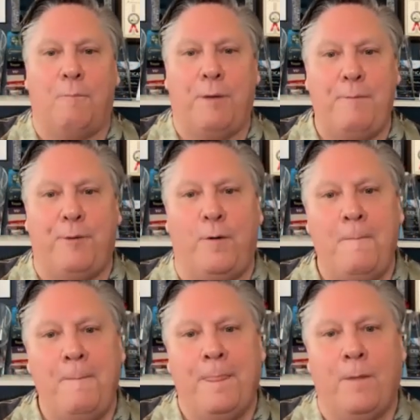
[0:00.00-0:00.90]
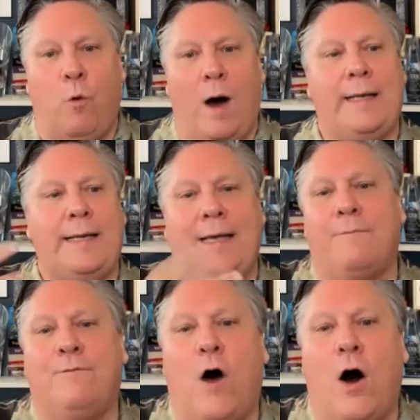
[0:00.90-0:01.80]
people want to get
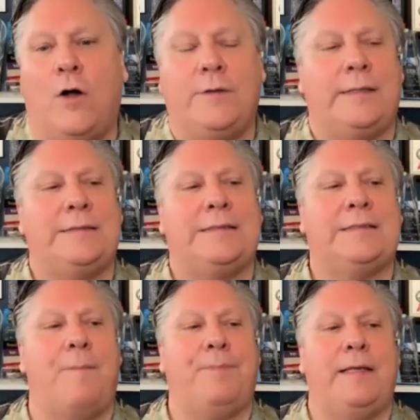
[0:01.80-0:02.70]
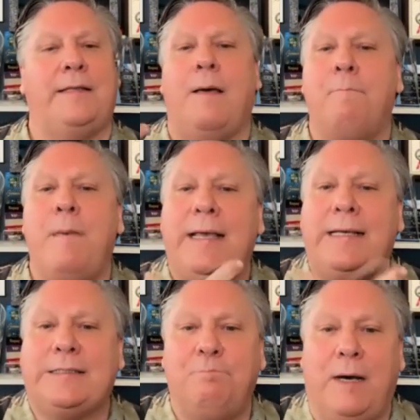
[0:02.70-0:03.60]
involved in something that
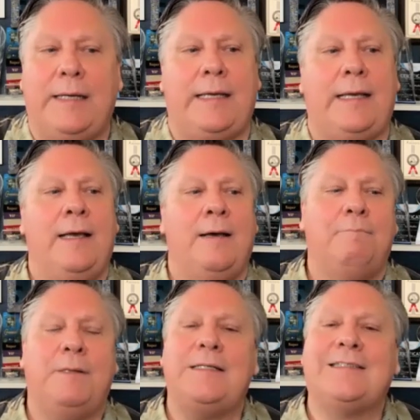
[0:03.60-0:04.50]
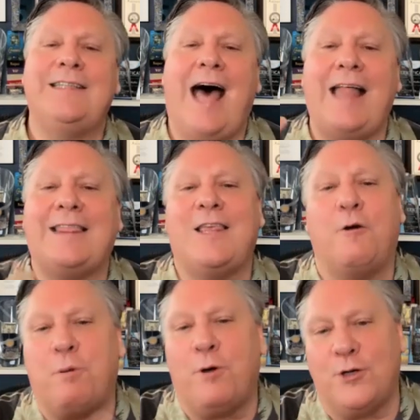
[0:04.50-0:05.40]
makes money, but it's not
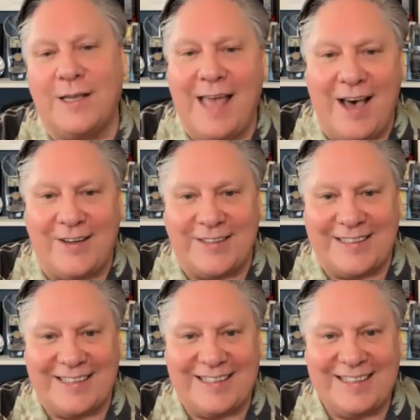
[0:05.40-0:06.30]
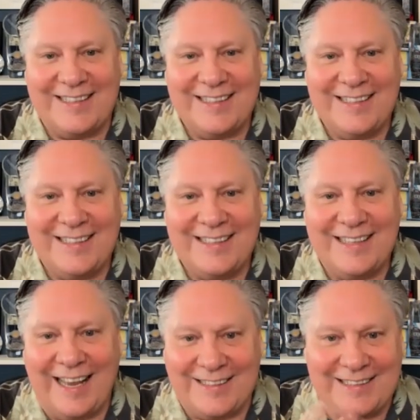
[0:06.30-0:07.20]
their personality.
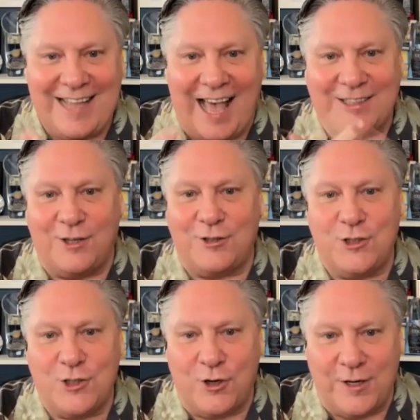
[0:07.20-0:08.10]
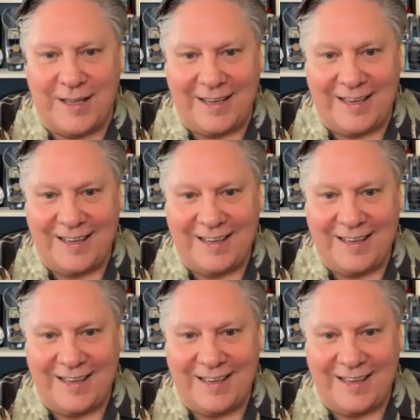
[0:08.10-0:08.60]
It's not their journey.